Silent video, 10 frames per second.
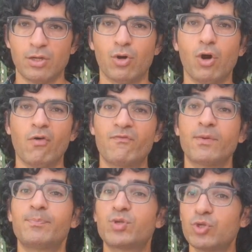of
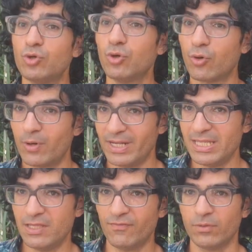pure
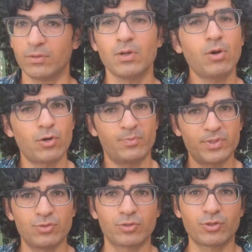evil or
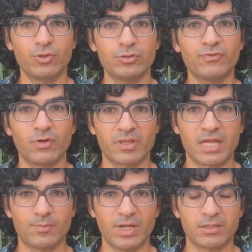pure good for
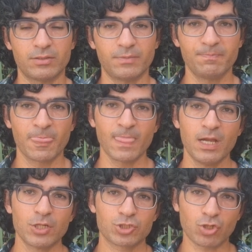that matter.
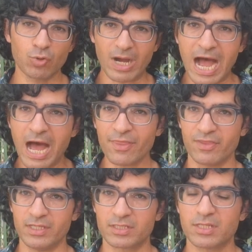So
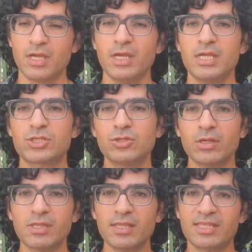Hades is
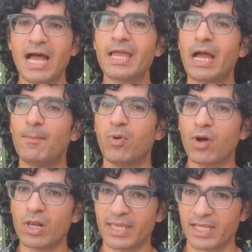not a
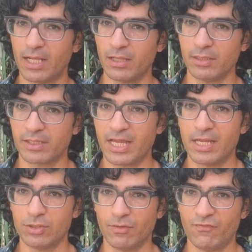diabolical kind of